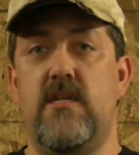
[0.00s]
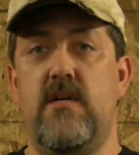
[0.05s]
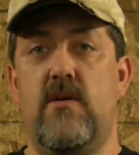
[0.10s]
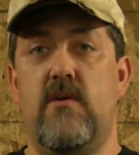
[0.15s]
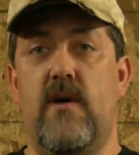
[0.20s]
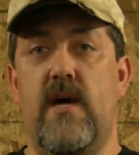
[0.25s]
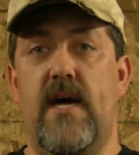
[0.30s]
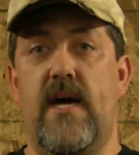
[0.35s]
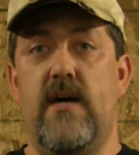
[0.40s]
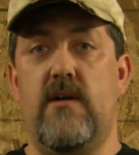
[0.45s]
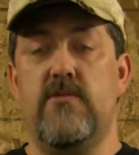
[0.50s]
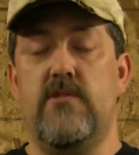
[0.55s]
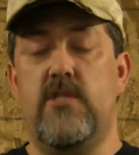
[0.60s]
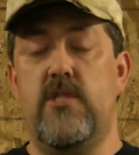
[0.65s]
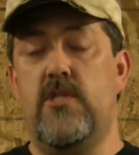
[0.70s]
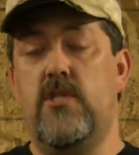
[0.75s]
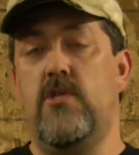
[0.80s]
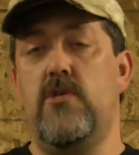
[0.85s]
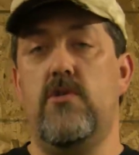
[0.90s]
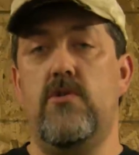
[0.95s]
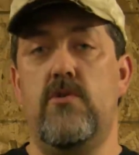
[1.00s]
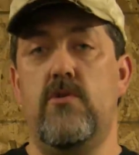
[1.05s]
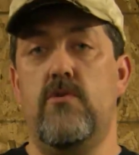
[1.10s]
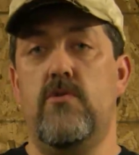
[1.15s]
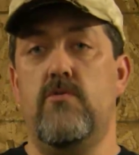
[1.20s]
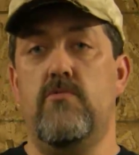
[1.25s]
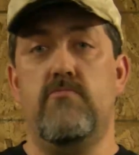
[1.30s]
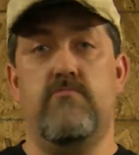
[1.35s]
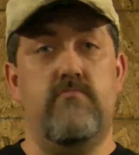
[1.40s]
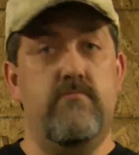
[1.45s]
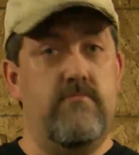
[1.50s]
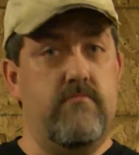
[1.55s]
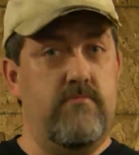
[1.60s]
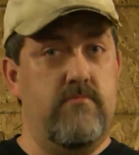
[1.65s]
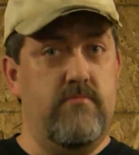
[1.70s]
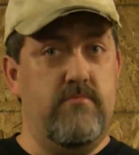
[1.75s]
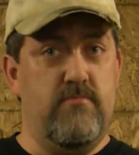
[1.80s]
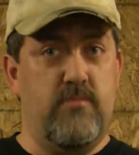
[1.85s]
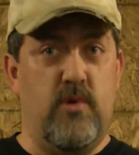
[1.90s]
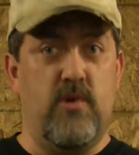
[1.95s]
know how to
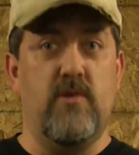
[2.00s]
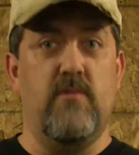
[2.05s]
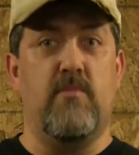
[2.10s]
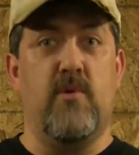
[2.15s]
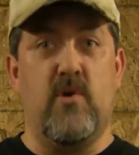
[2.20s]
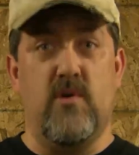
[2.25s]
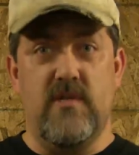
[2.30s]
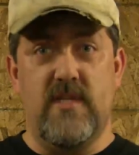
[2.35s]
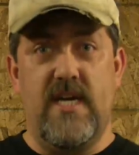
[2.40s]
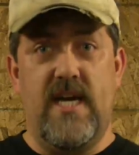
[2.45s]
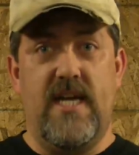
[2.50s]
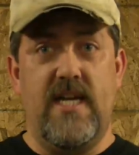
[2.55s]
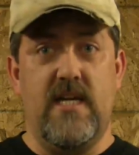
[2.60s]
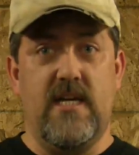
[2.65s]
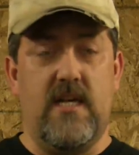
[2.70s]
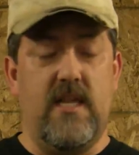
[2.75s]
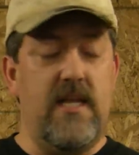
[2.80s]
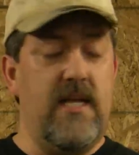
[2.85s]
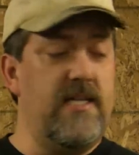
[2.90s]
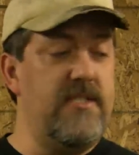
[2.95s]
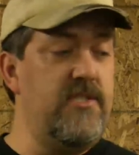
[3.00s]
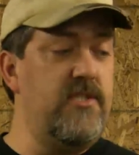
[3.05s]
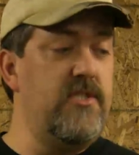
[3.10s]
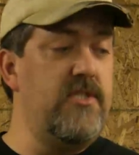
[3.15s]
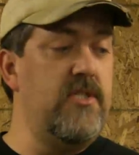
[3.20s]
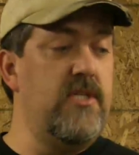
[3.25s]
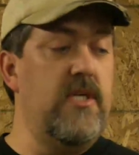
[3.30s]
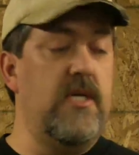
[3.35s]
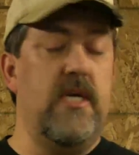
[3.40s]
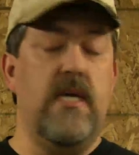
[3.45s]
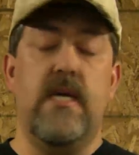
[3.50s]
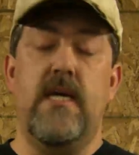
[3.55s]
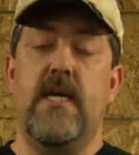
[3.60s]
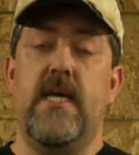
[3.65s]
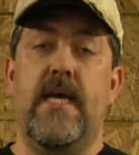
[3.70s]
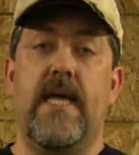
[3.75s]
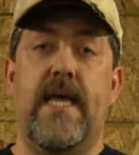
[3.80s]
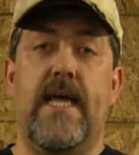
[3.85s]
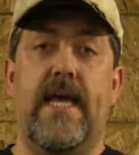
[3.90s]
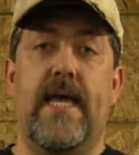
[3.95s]
pull the bolt out of your clutch
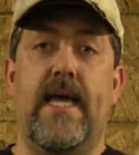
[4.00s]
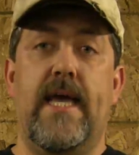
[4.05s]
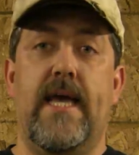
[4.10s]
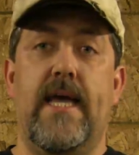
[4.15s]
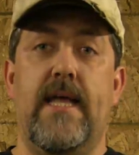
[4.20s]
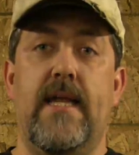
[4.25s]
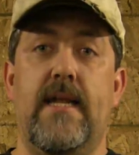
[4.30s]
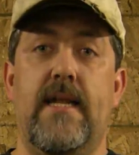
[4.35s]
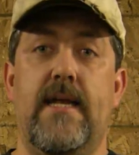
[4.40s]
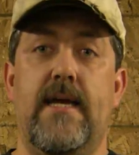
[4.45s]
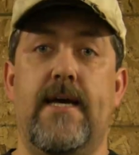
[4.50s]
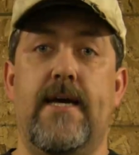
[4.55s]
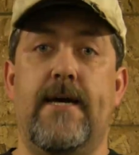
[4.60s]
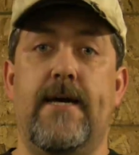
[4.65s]
and